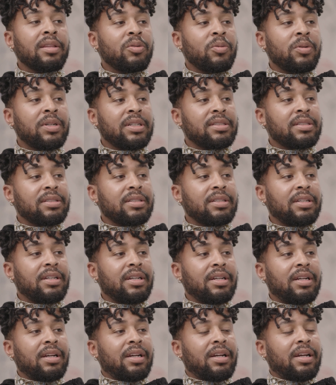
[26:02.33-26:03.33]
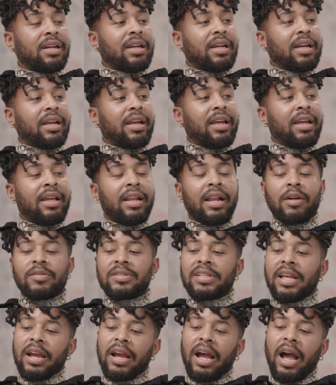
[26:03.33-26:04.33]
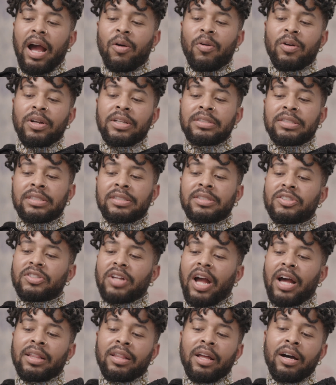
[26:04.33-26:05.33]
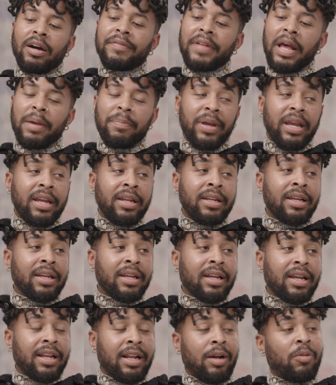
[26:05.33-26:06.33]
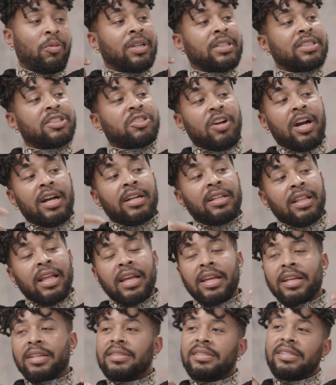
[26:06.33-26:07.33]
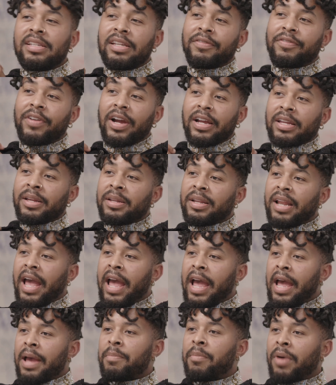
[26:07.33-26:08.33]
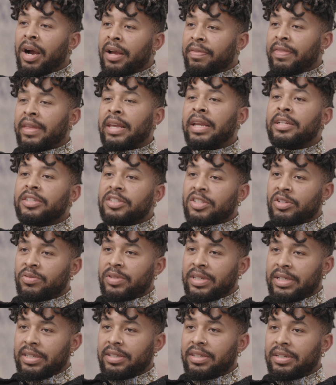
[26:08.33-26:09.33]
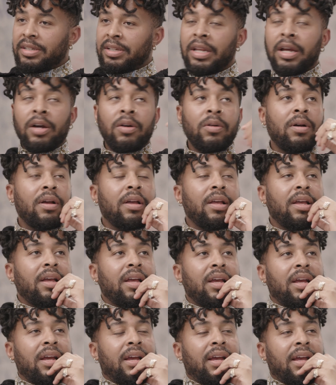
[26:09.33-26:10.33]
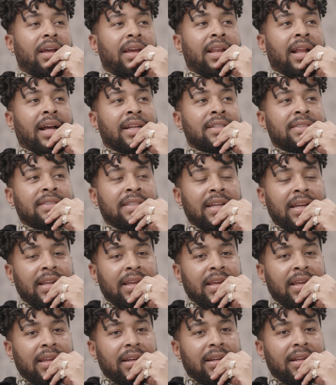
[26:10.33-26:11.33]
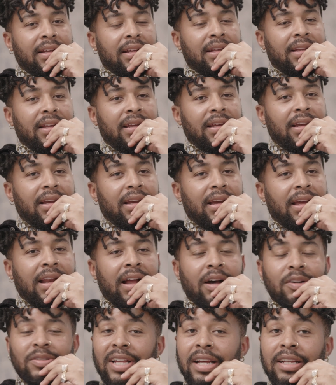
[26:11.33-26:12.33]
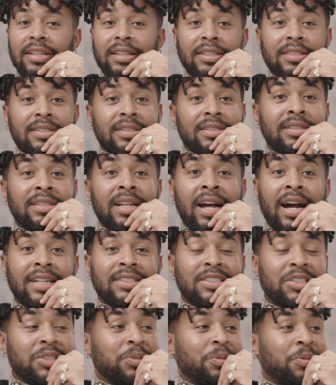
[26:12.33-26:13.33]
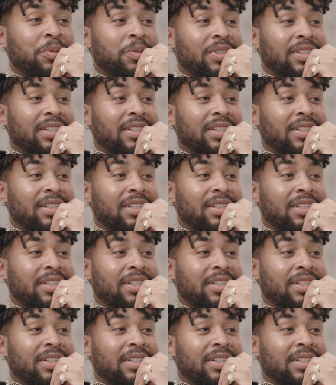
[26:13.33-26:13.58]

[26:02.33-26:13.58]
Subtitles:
Louis. And I was like, I love that painting, and I want to try to like see if I can add my thing to it, you know? And I did it, and I was like, this is not you.